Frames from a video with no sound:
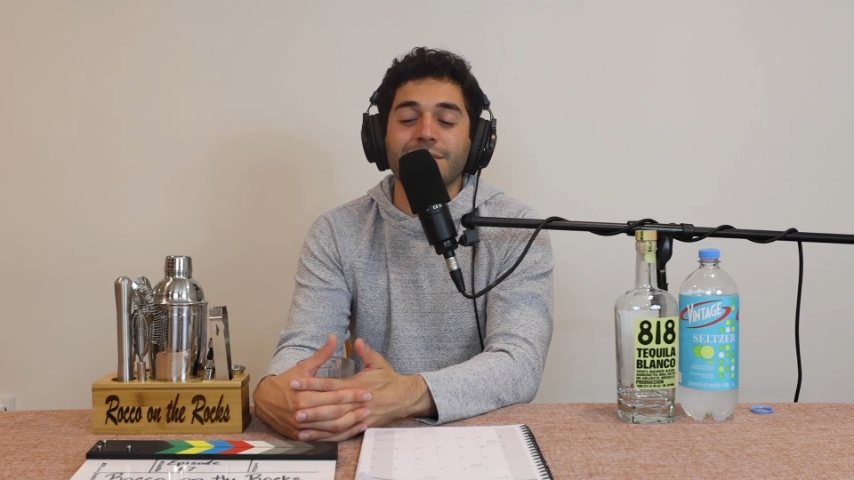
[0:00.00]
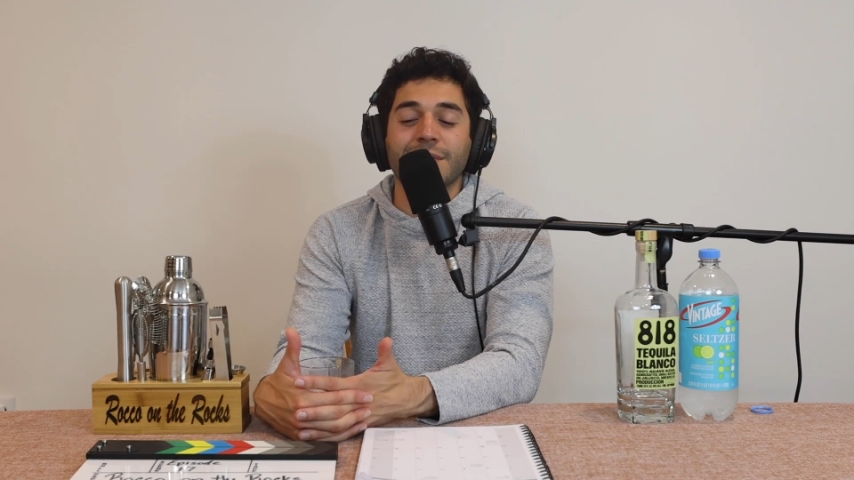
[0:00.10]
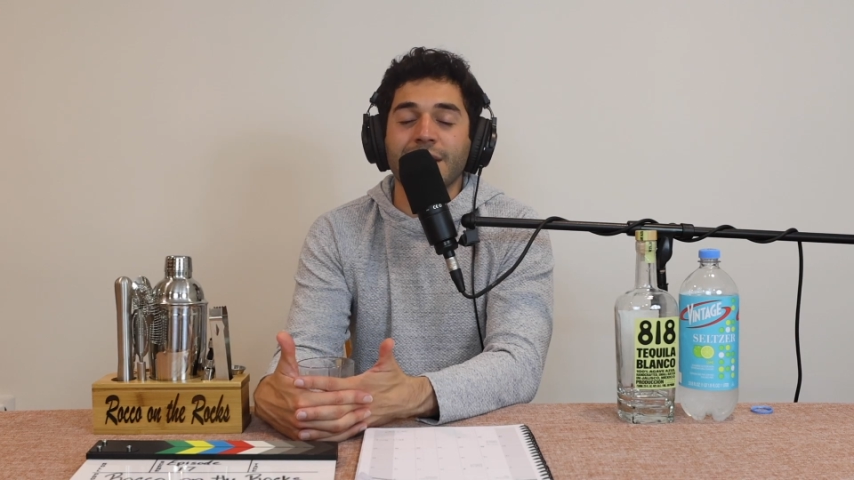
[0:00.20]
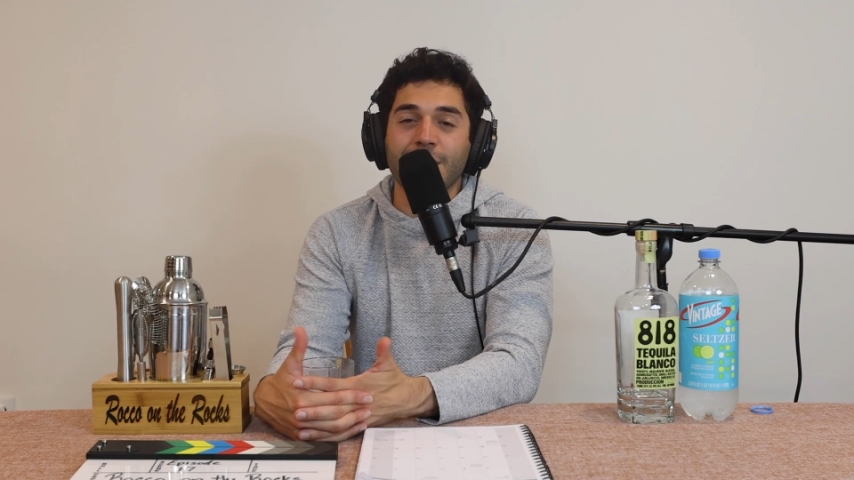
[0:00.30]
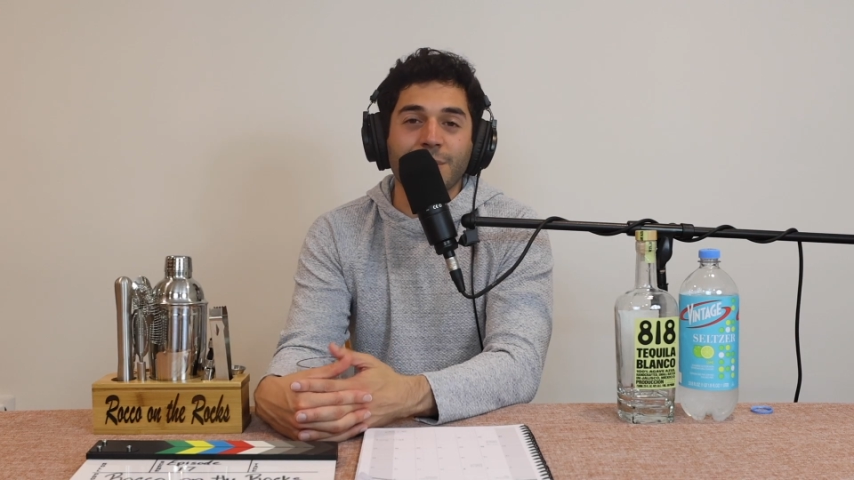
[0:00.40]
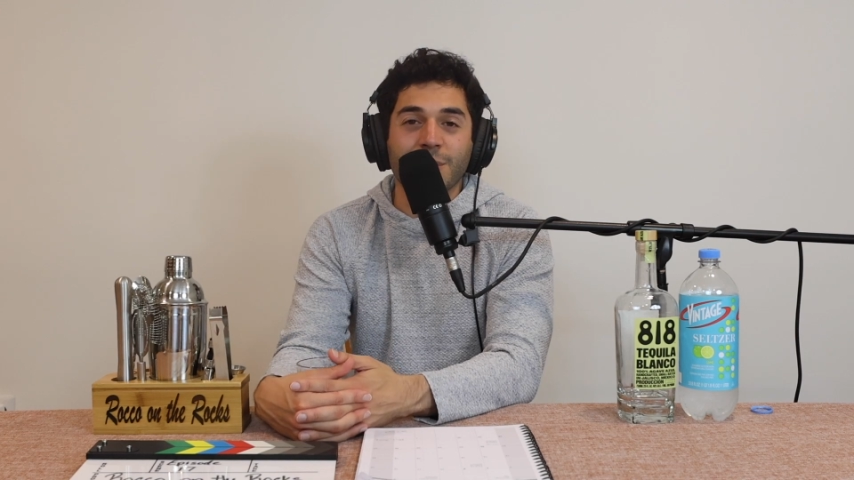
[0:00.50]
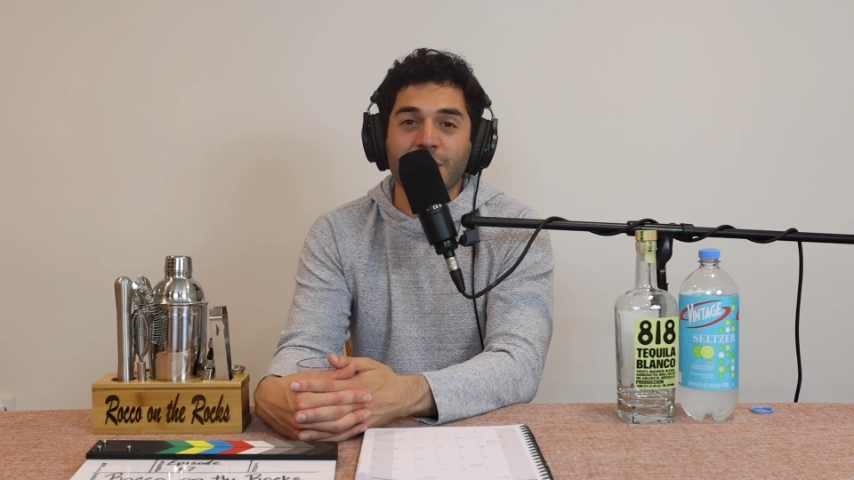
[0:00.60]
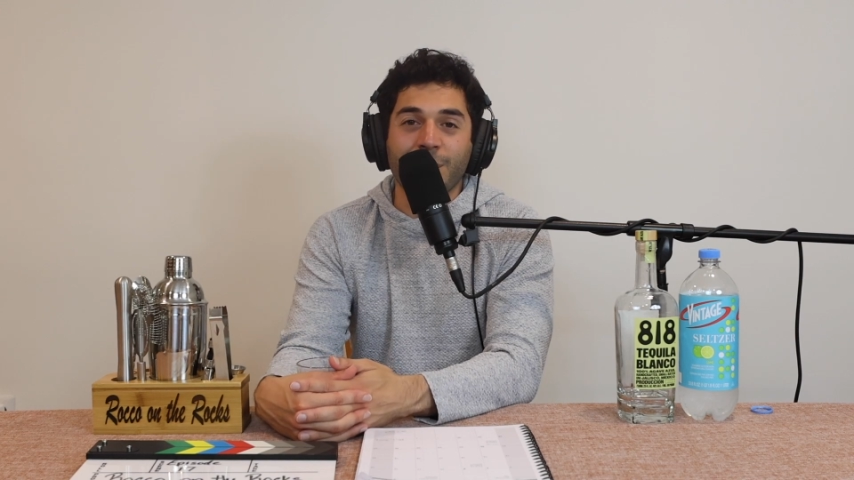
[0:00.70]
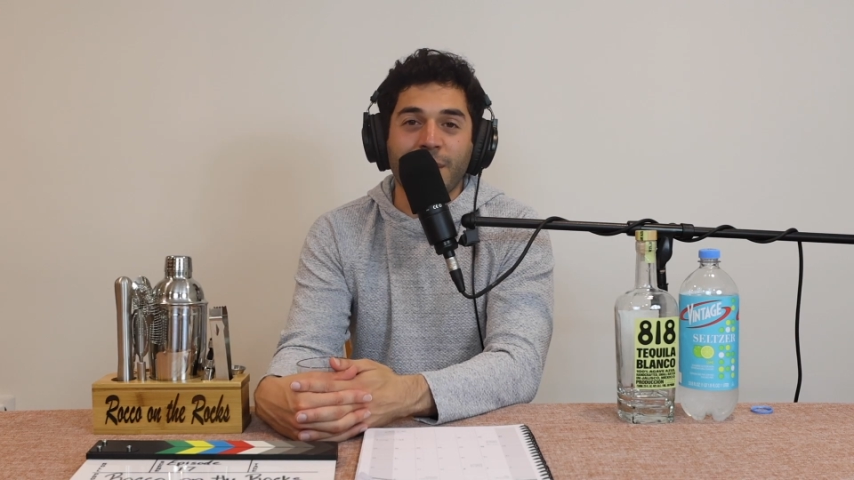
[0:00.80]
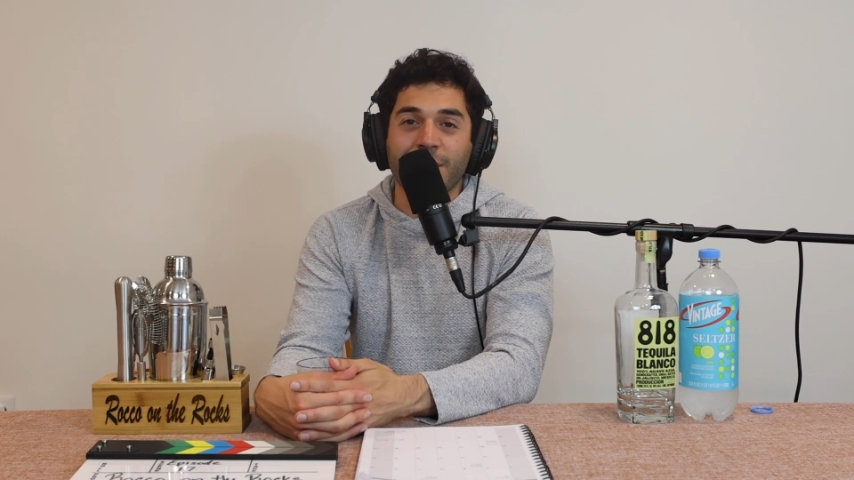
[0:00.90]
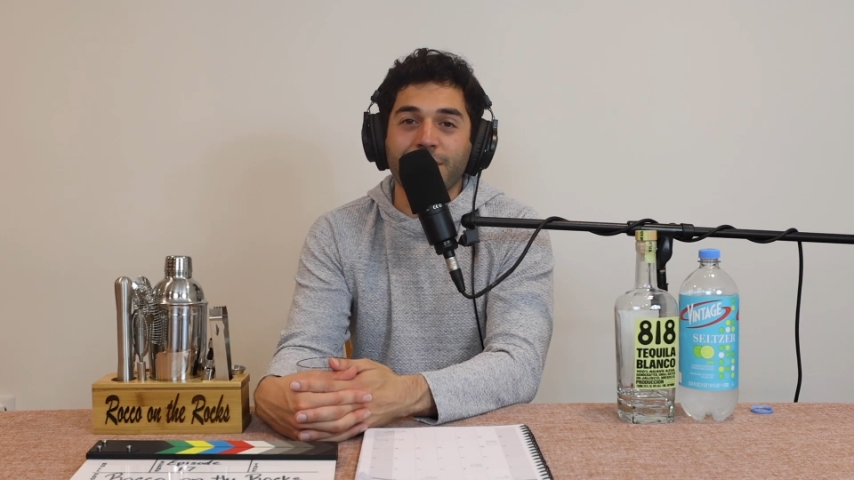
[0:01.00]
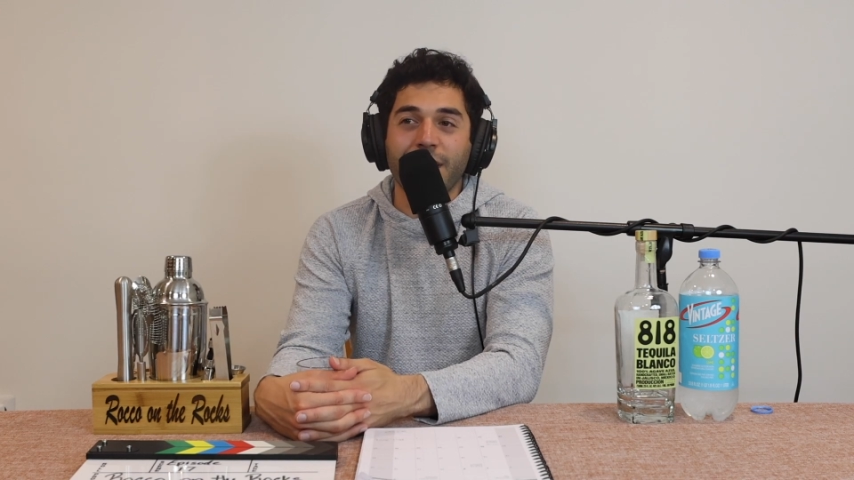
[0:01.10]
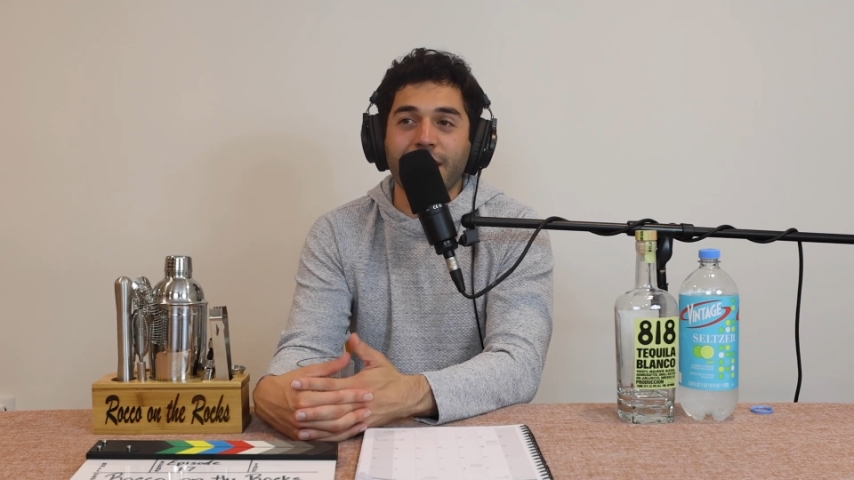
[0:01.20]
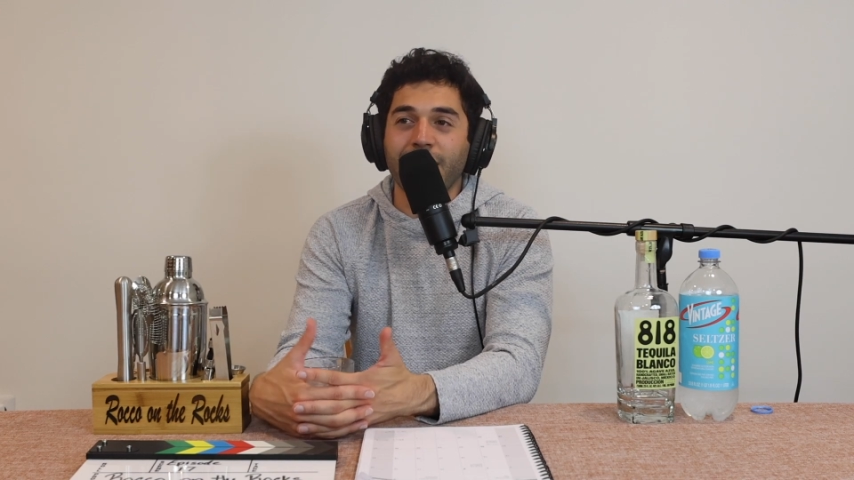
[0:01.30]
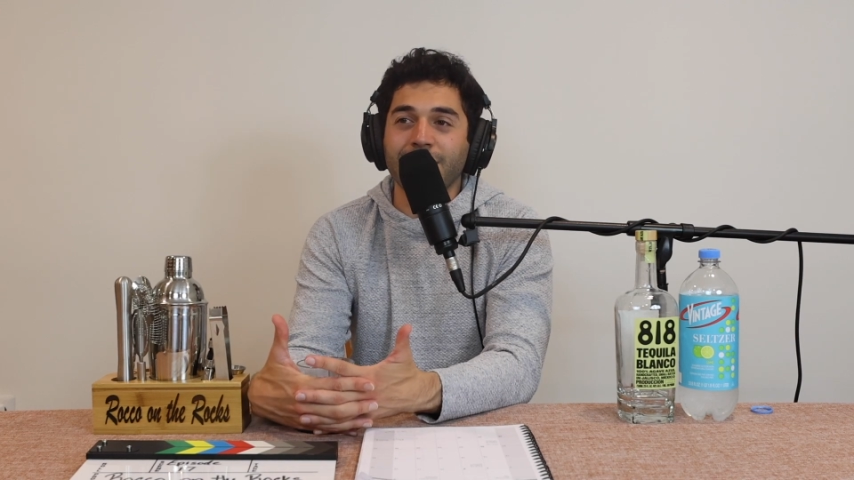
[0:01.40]
This episode's coming out on
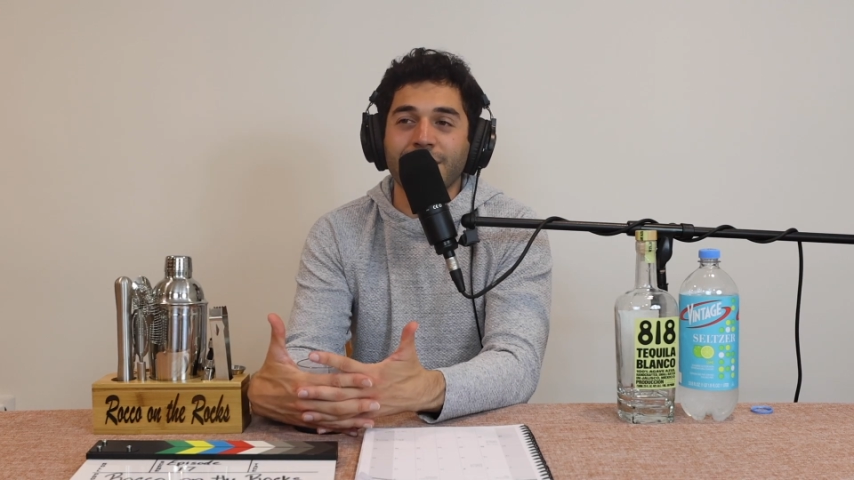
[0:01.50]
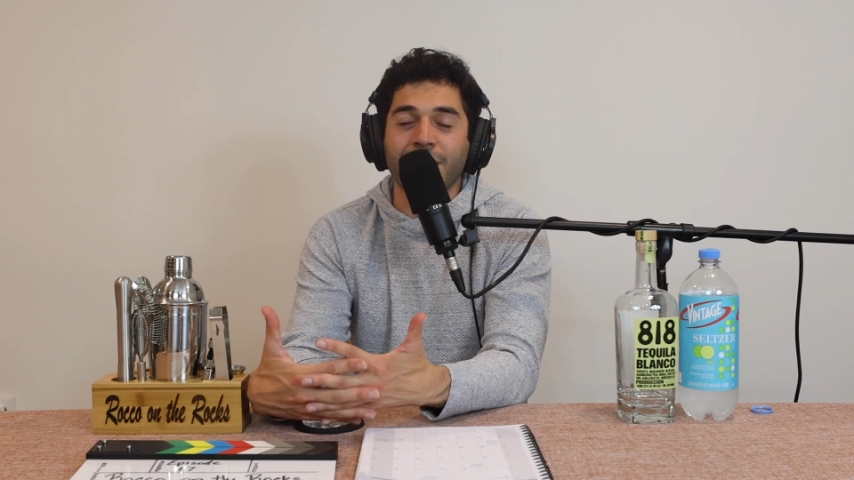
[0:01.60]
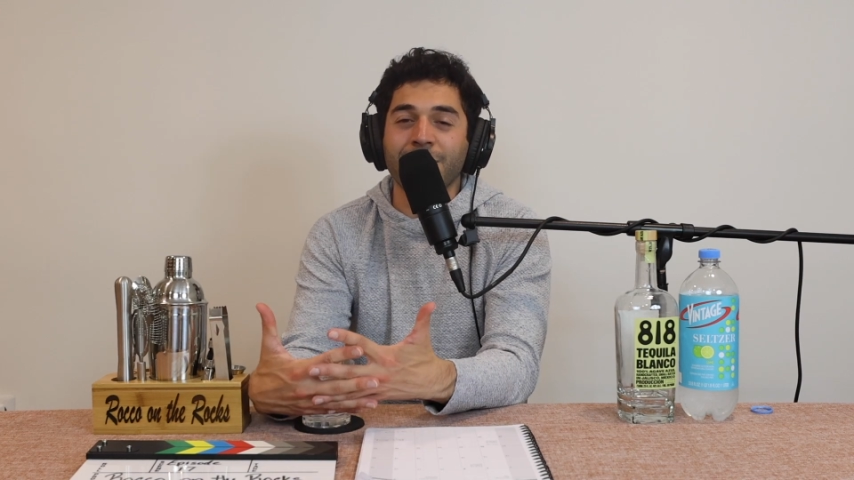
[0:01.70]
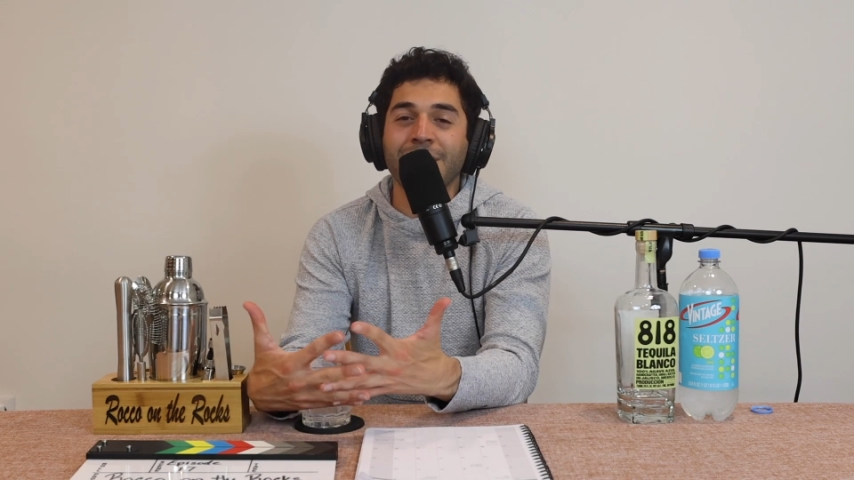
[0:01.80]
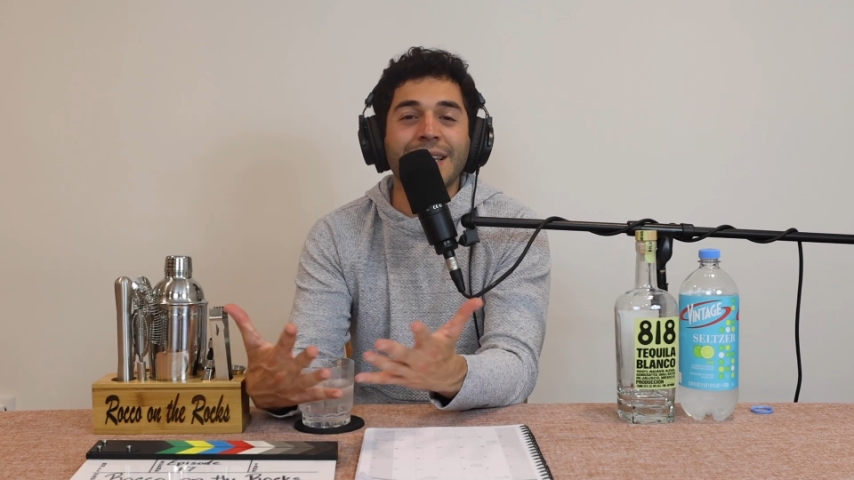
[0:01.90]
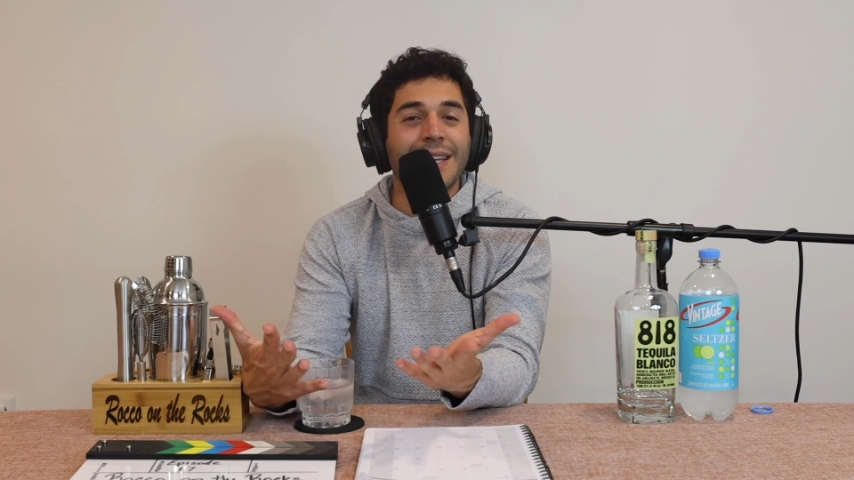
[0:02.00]
Friday, so